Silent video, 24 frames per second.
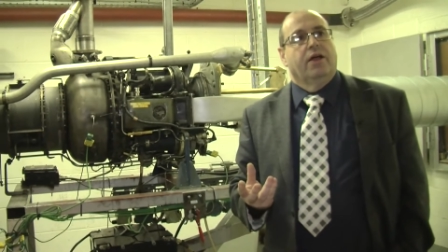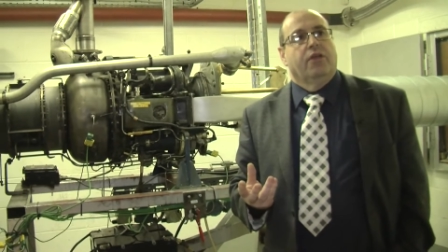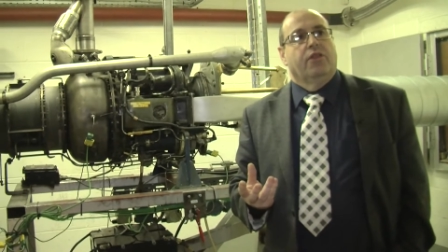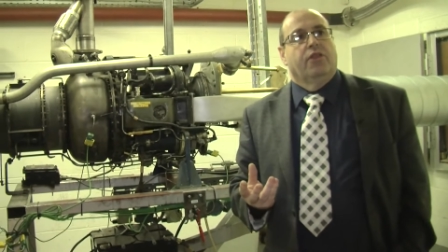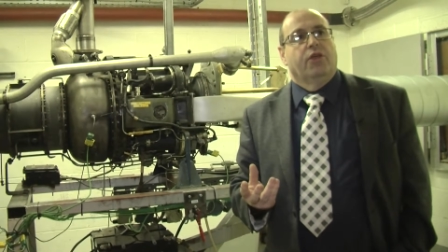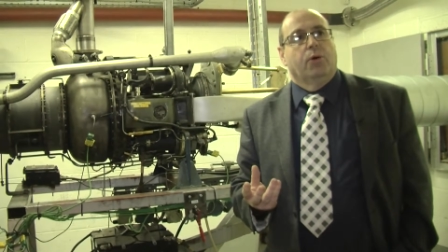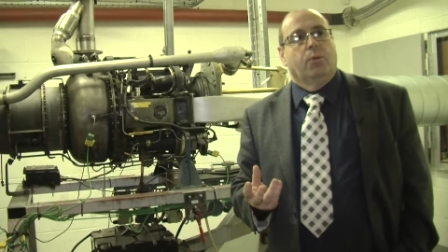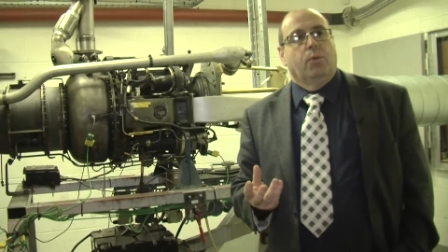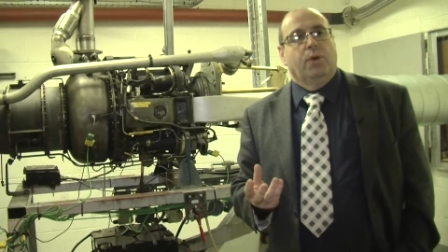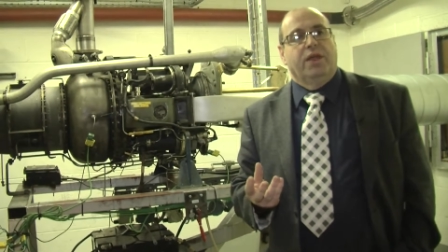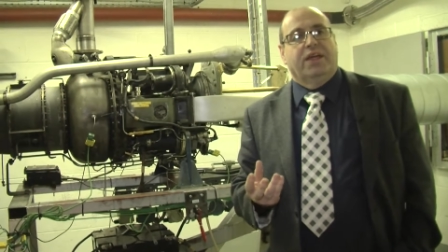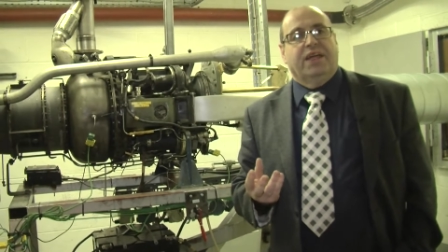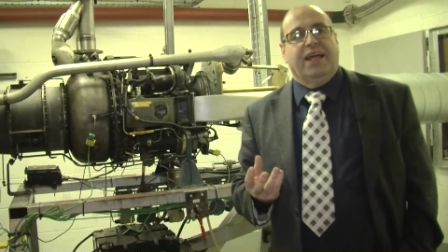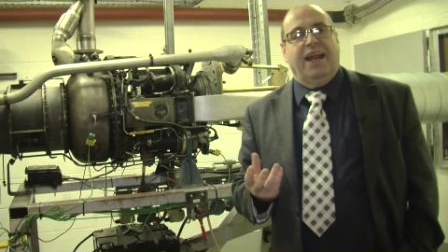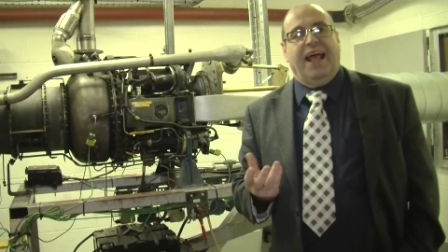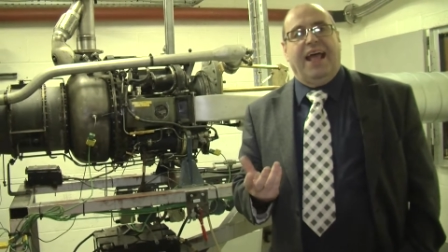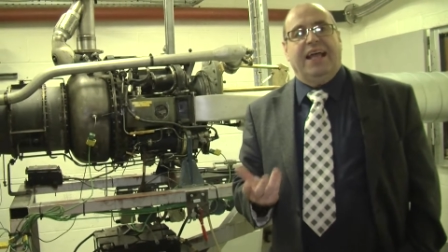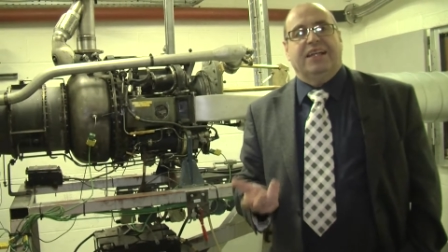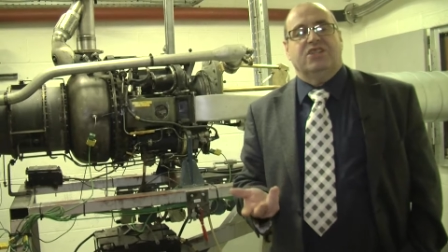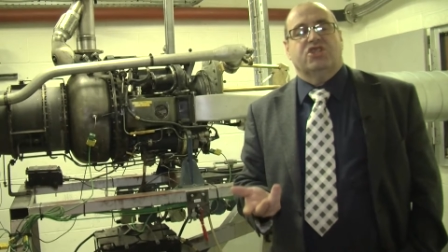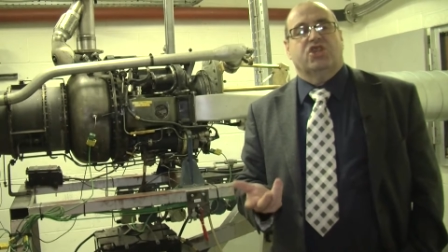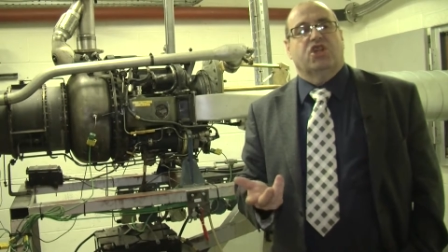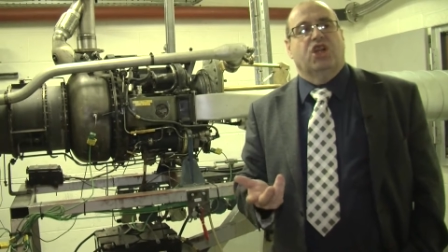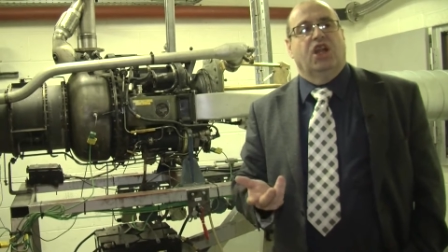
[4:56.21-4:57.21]
that we can
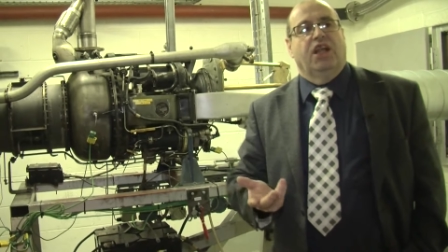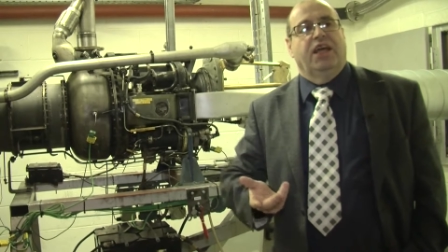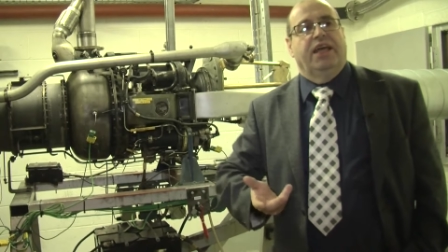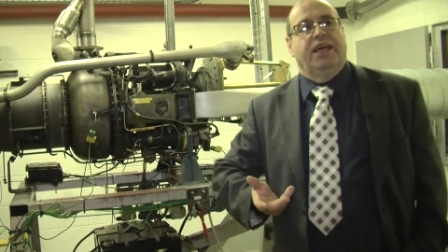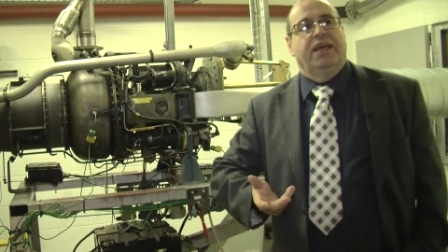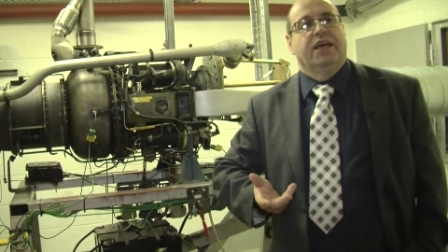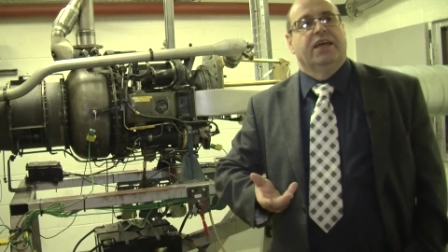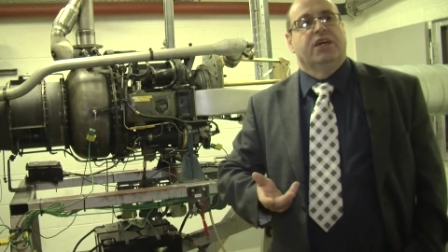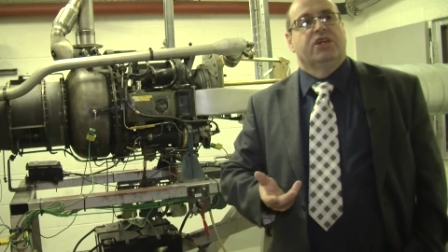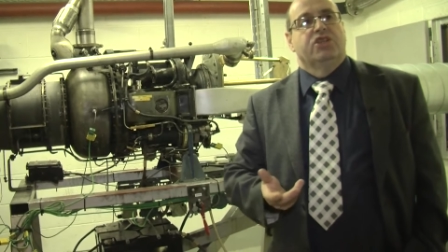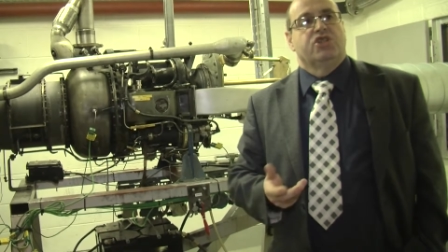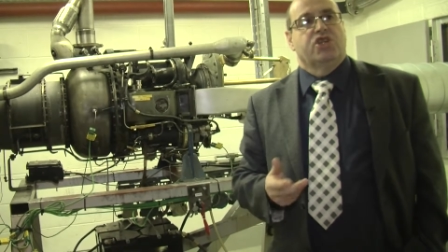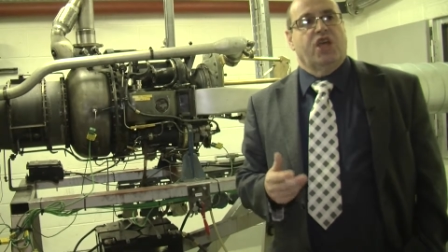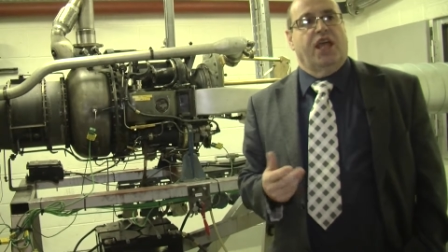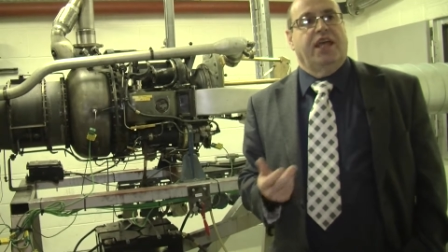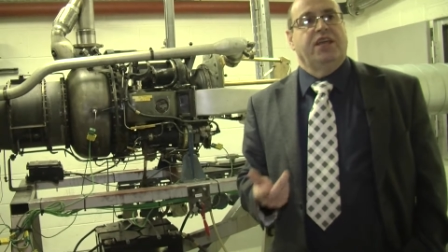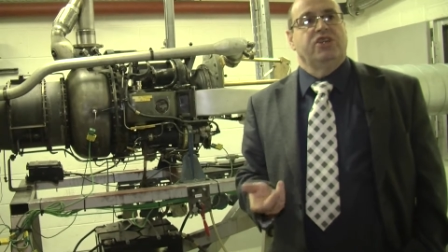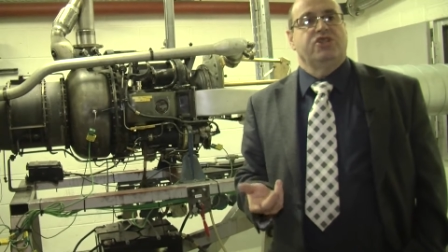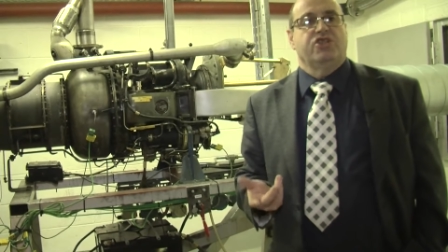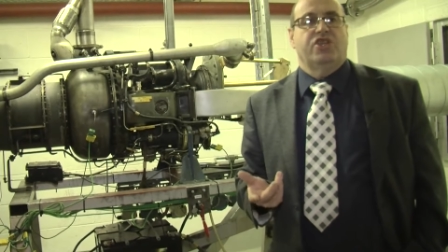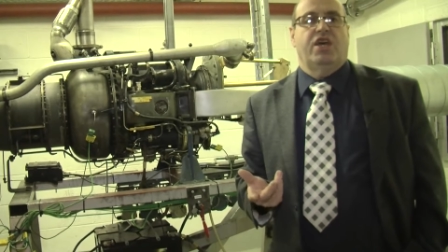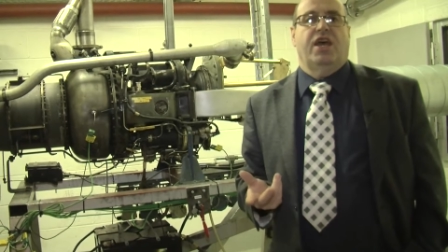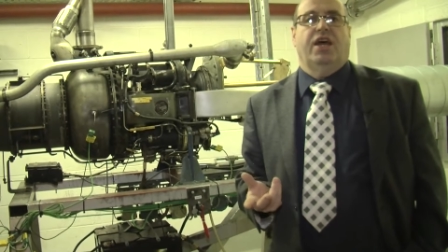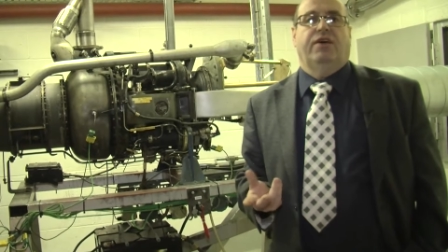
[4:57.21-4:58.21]
actually
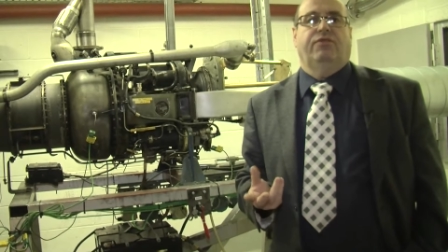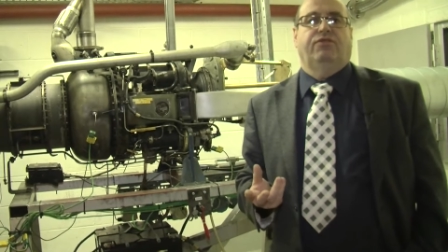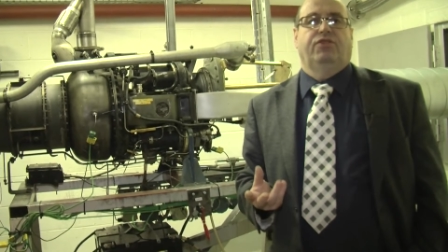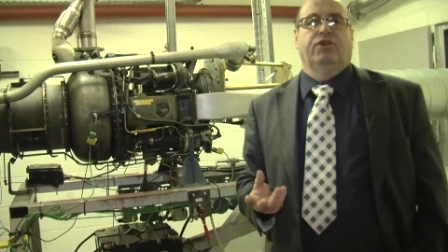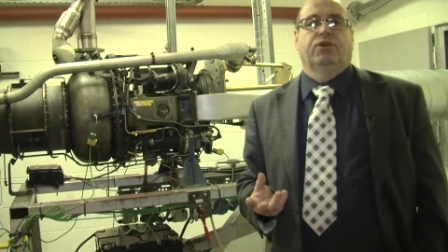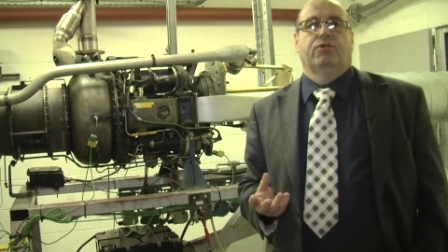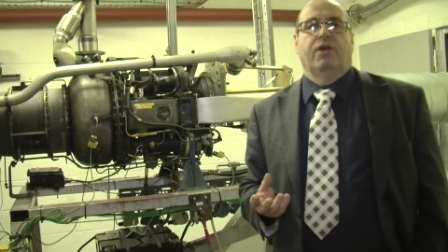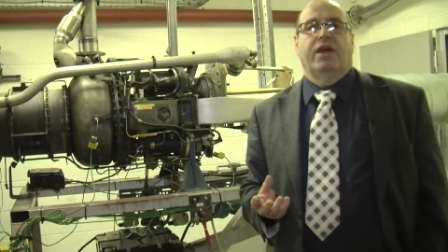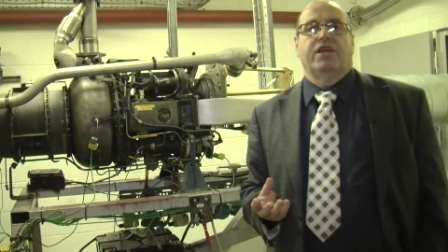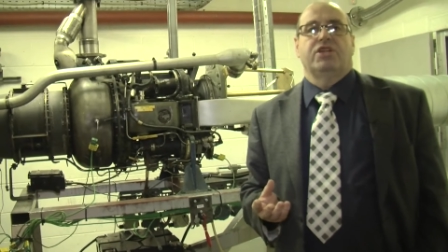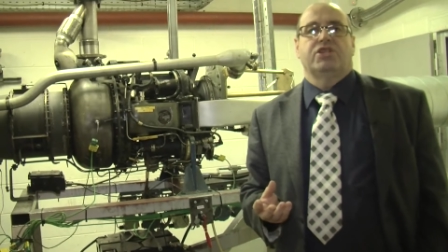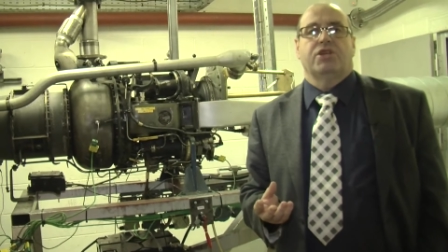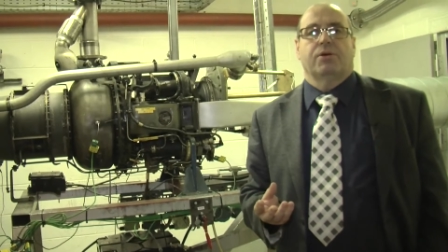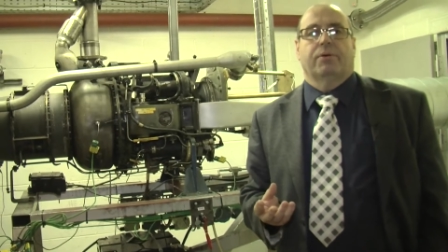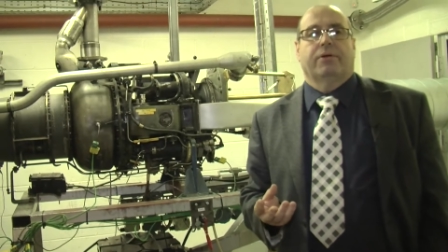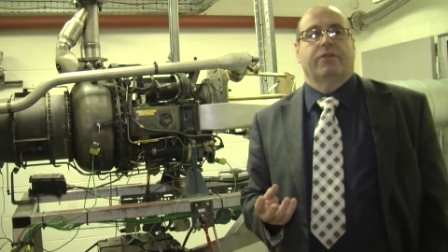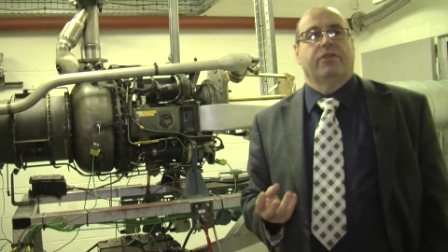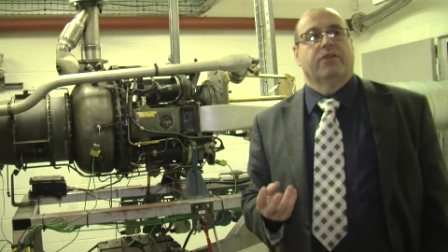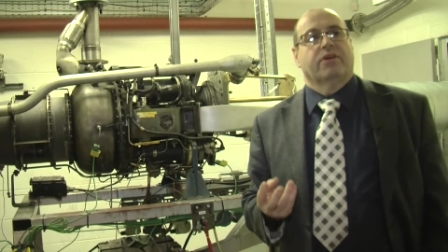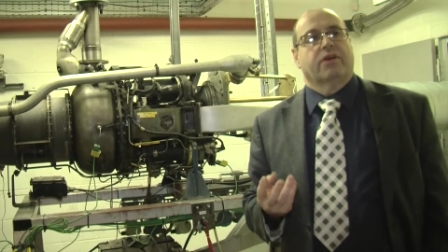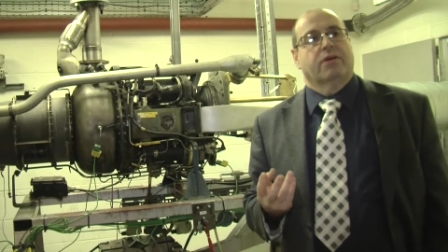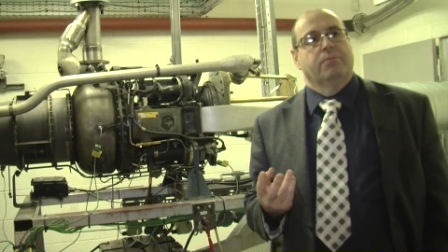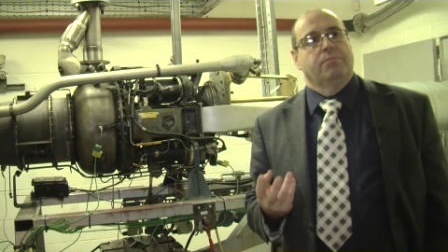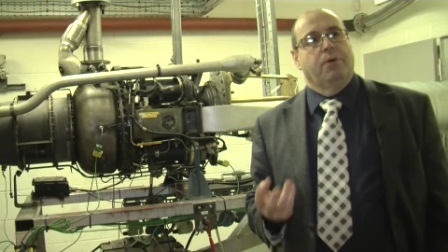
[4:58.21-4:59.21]
change the air fuel ratio
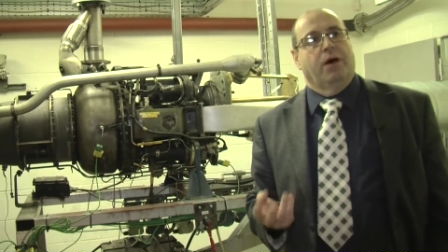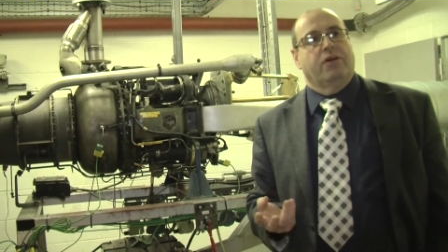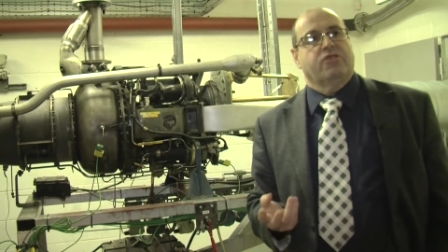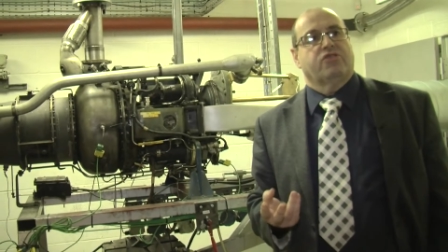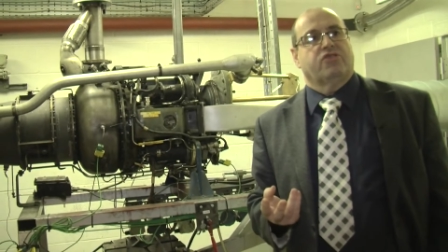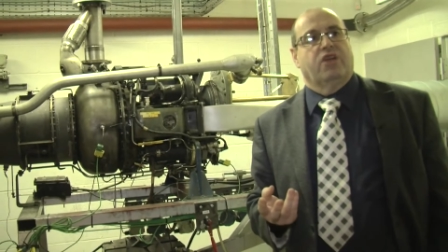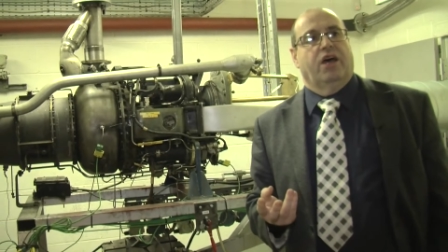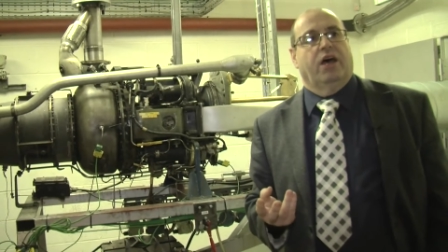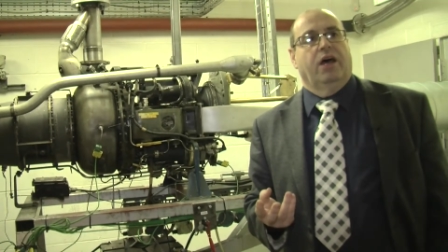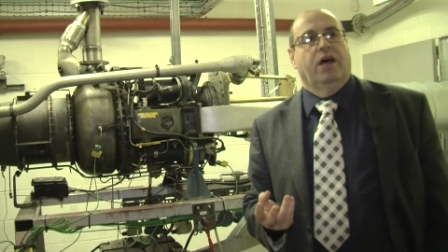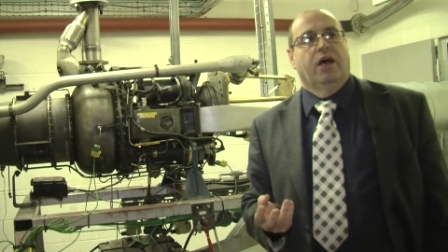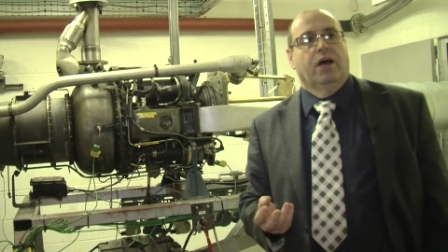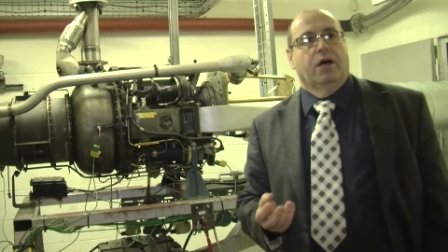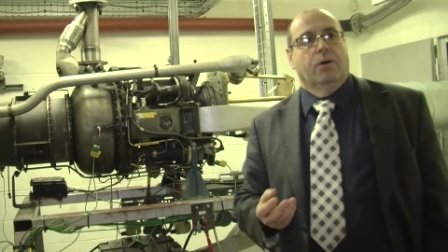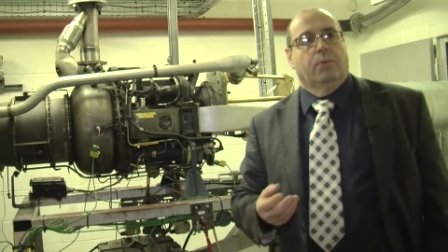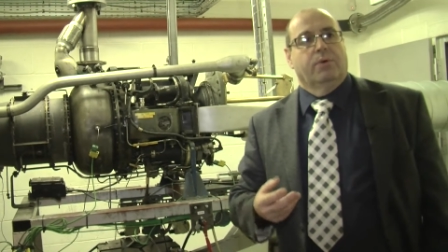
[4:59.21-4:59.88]
on the combustor